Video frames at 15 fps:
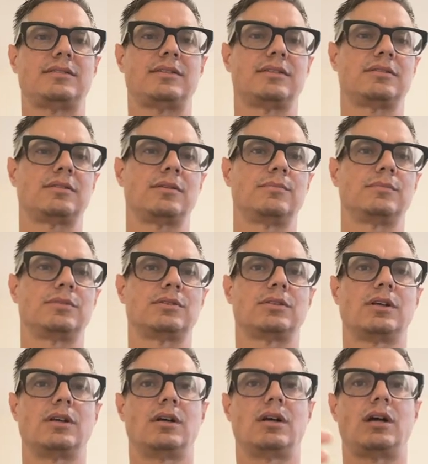systems
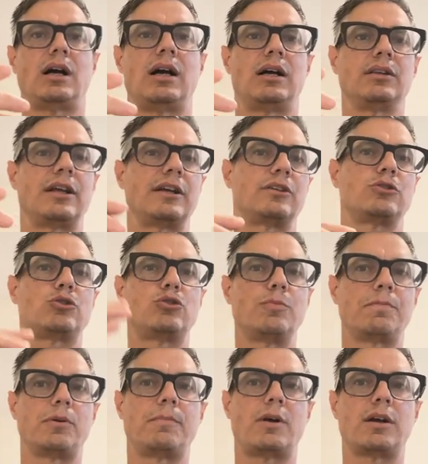like
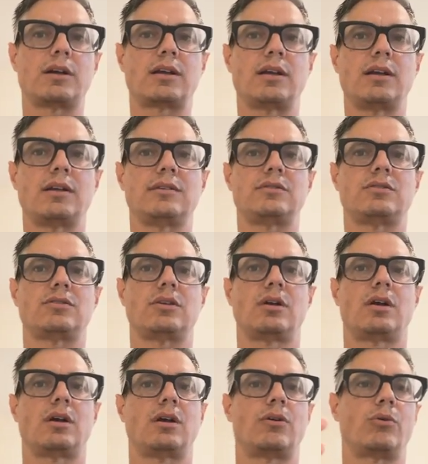supermarkets
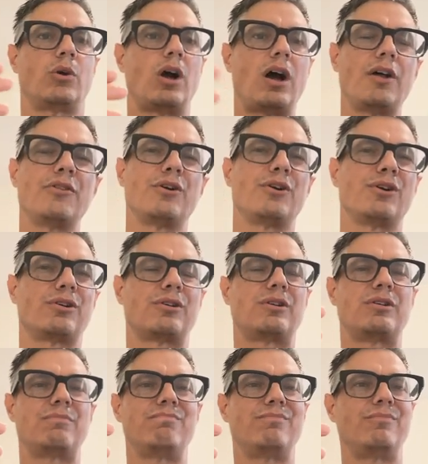or other
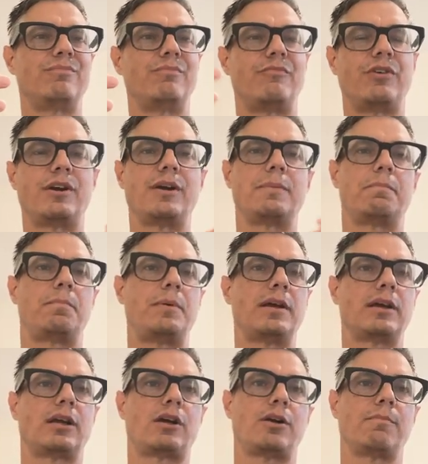very
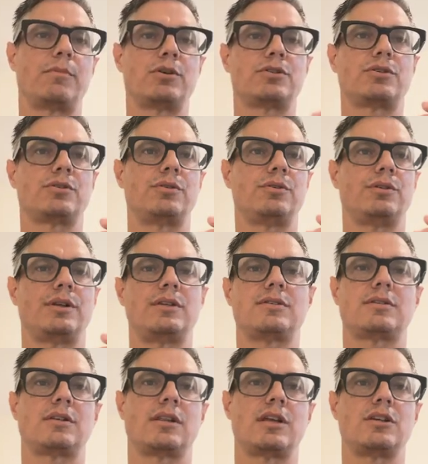big commercial
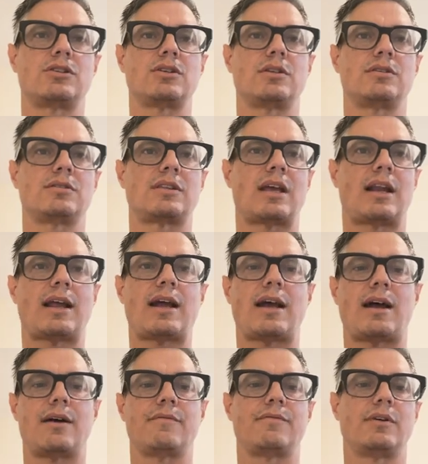installations that
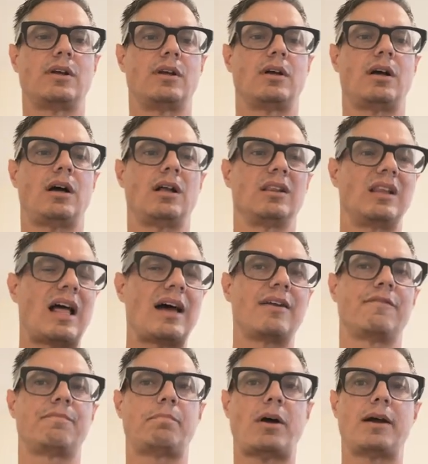have a lot
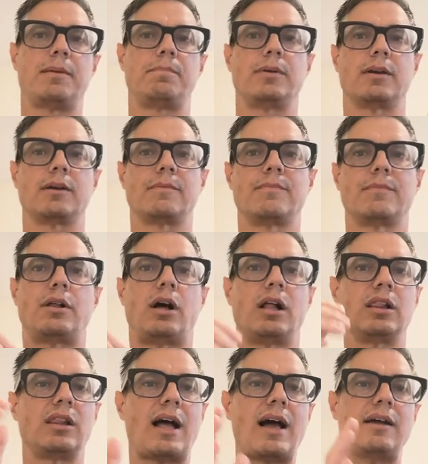of piping. A
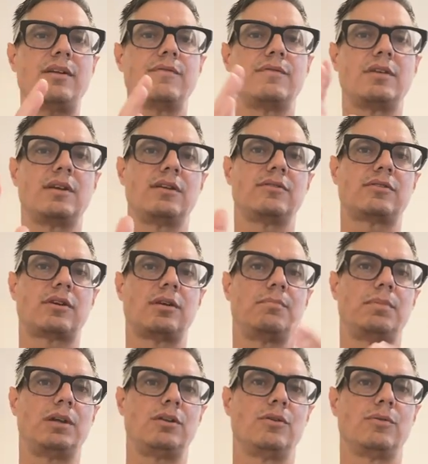lot of these can
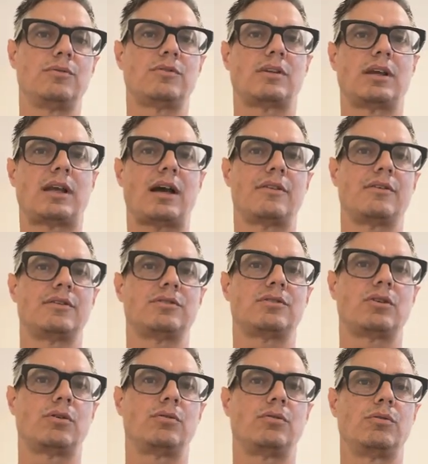be used together.
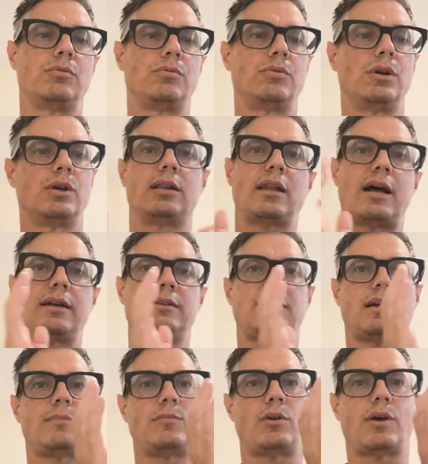So a lot of
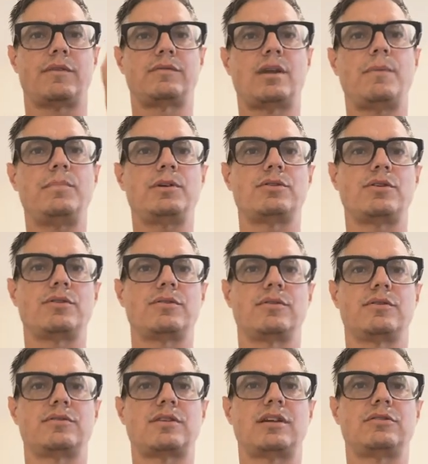time you have temperature
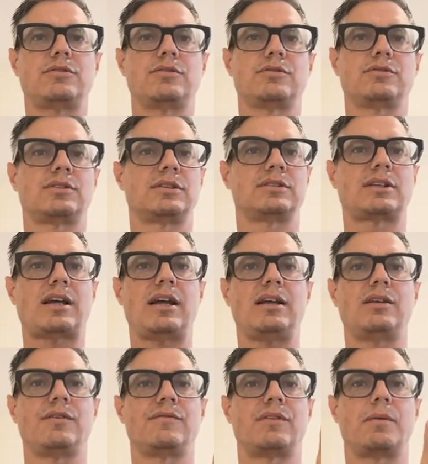sensors as
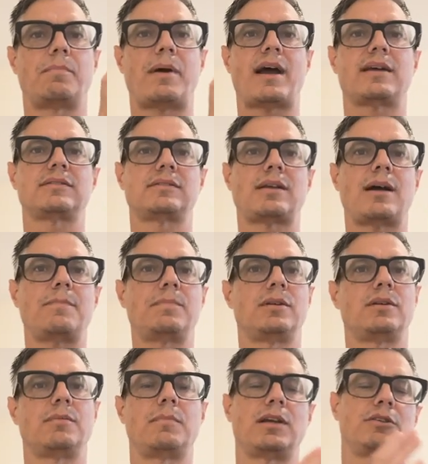kind of the backstop
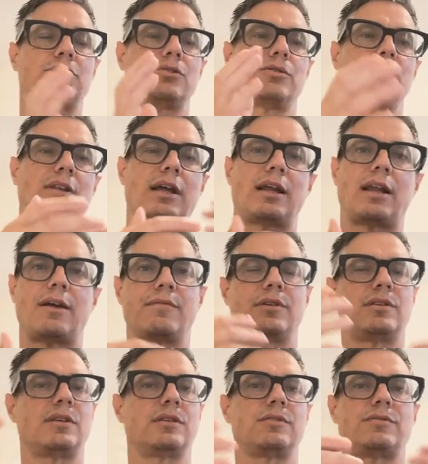and to make sure that
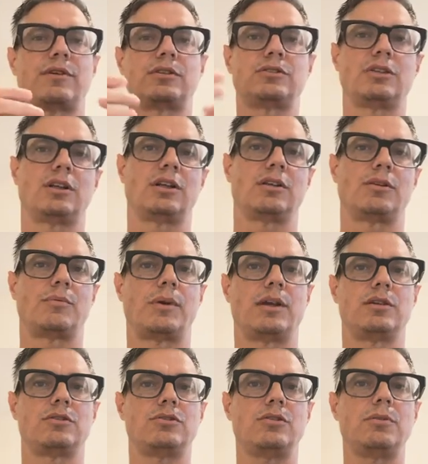everything's functioning the way
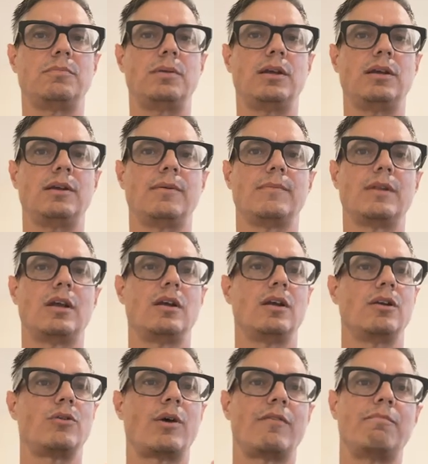it should be.
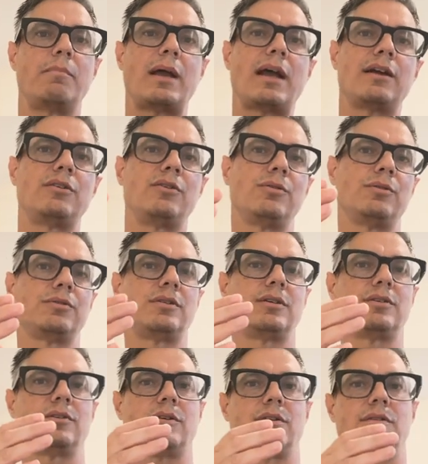You have manual
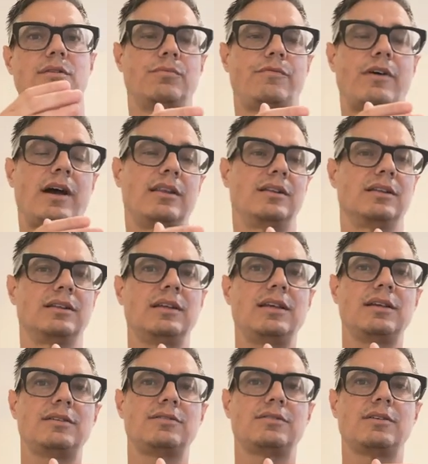to find the
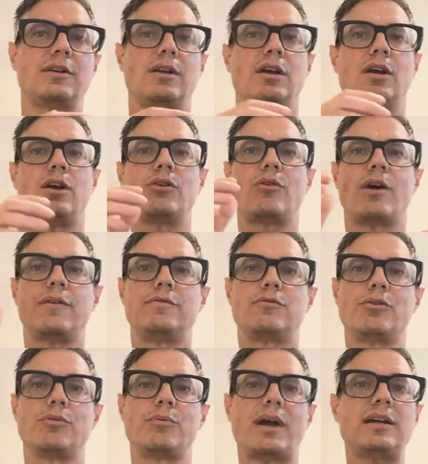leaks. You have
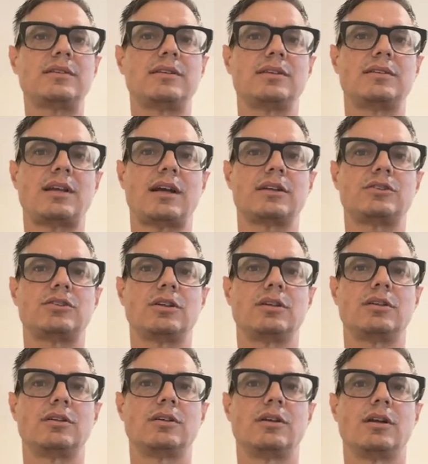direct
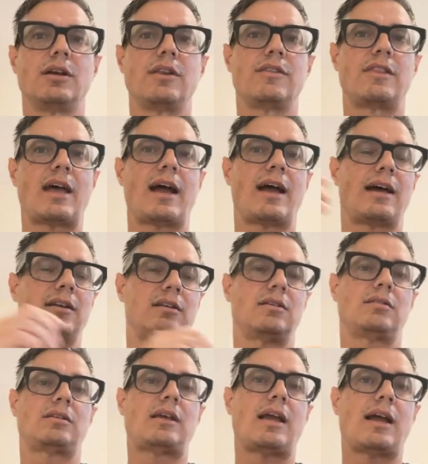detection that
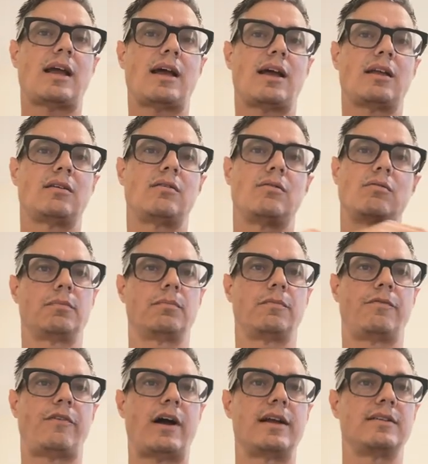can
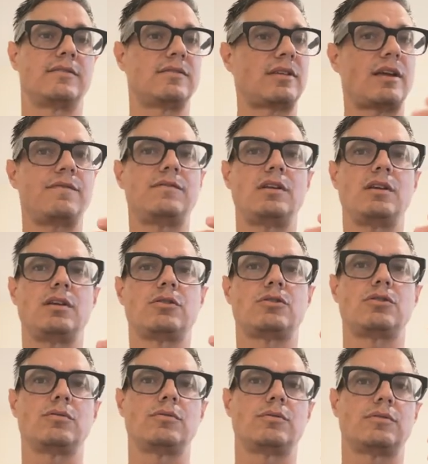find safety
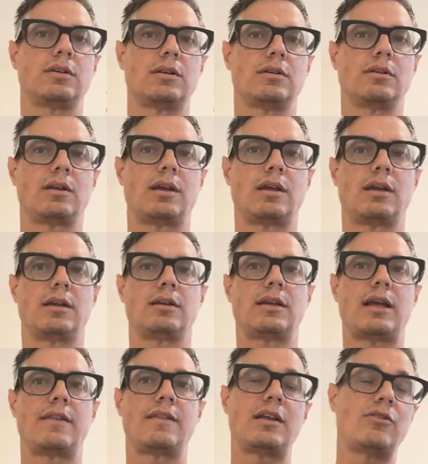issues, and
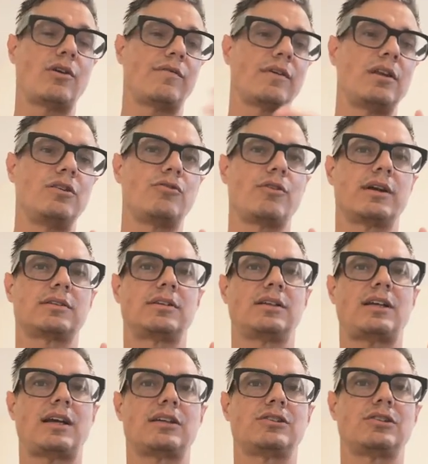then you have indirect
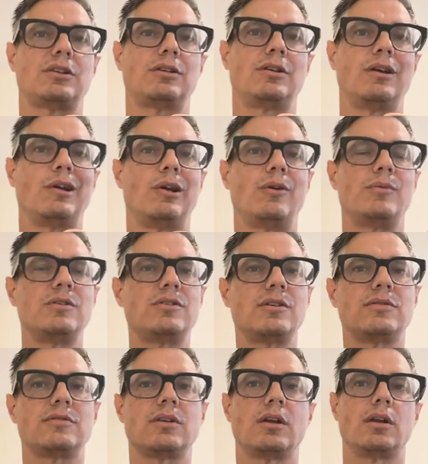detection, which
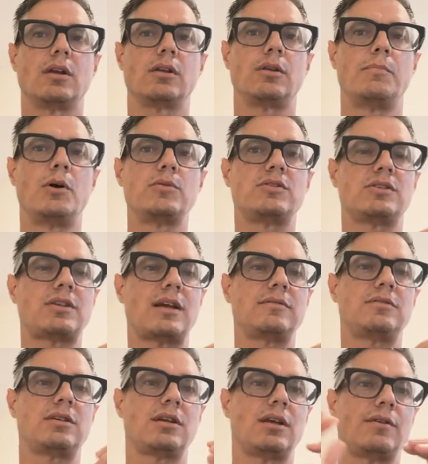is the most
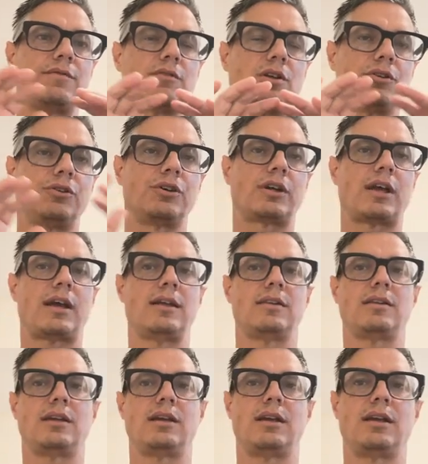sensitive to look
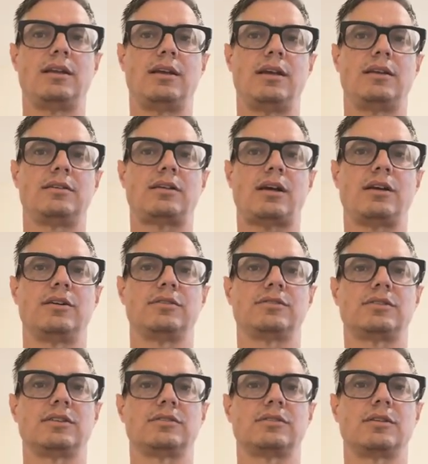at the entire
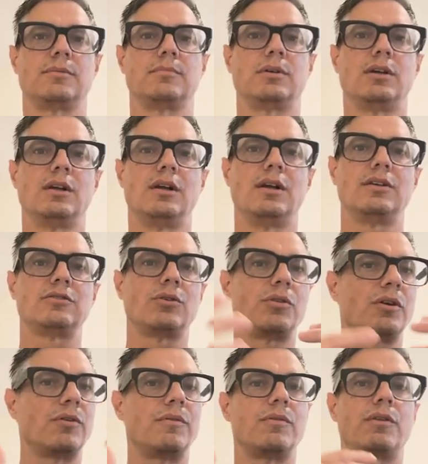system. So
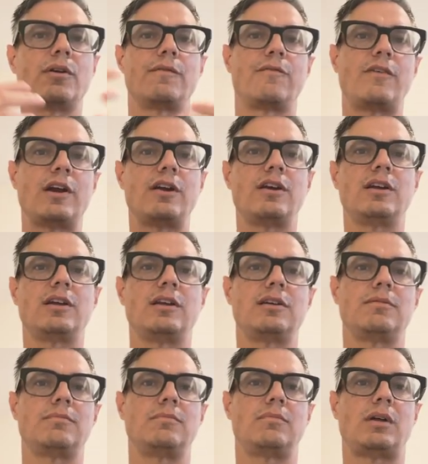they're
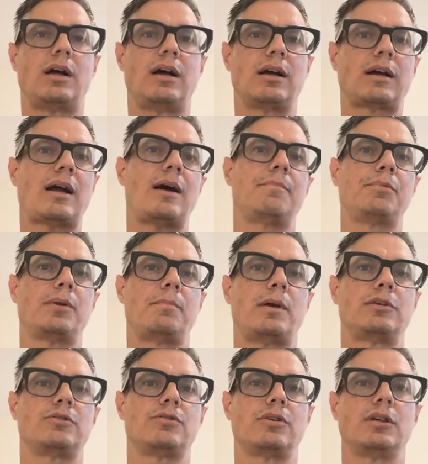very
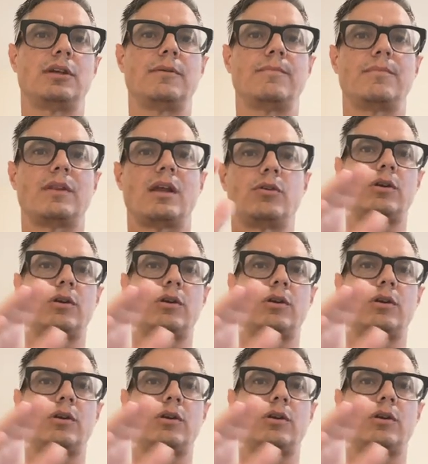complementary. You